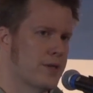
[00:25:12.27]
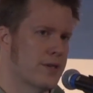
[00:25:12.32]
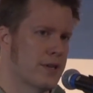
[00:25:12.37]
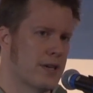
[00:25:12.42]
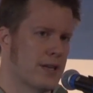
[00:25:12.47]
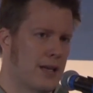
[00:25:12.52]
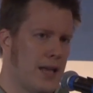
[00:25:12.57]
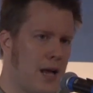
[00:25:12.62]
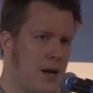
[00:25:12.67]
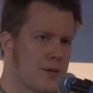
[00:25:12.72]
is
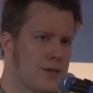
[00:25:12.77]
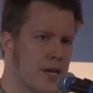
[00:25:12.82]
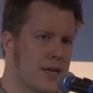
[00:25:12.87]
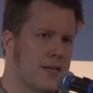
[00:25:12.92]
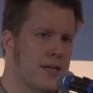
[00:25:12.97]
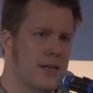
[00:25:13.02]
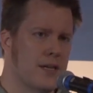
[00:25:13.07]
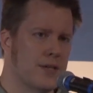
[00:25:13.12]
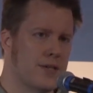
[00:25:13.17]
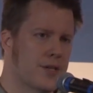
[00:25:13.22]
that it allows
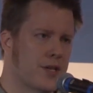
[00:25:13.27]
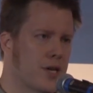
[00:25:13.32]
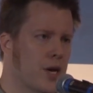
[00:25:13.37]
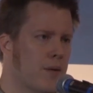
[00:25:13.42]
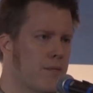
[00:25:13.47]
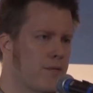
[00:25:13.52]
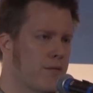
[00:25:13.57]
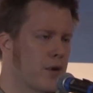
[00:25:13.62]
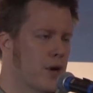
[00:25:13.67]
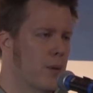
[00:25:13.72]
ideas to
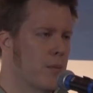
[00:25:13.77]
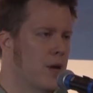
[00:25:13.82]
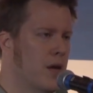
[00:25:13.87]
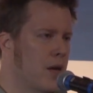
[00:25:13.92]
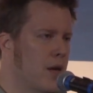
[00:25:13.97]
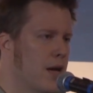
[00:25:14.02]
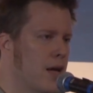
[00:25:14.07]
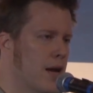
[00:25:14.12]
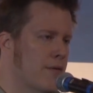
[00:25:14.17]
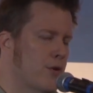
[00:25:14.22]
come from
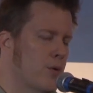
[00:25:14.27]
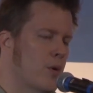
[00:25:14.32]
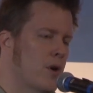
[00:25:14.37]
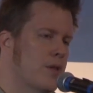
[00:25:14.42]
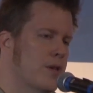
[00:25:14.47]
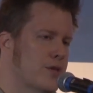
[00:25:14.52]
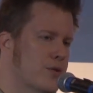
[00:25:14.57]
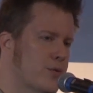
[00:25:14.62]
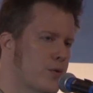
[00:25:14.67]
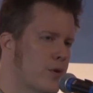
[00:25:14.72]
everyone
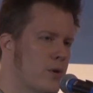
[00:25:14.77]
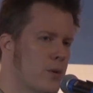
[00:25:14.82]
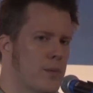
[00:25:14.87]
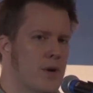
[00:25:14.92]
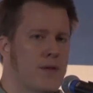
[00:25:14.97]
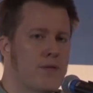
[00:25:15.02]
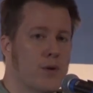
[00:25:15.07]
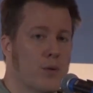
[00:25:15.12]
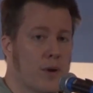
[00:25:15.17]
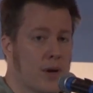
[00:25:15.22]
in this room,
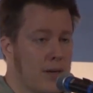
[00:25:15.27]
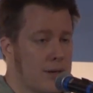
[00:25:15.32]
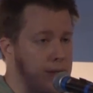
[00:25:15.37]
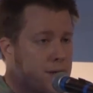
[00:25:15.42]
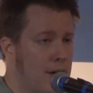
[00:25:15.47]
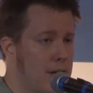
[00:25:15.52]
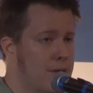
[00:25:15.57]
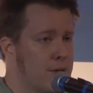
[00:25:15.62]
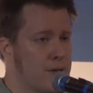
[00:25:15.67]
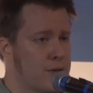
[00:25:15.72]
everyone
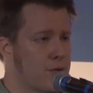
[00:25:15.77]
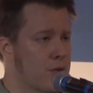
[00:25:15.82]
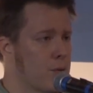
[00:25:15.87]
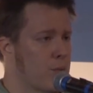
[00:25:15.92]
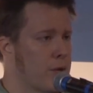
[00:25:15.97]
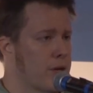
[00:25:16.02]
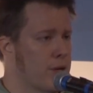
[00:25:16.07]
outside this room.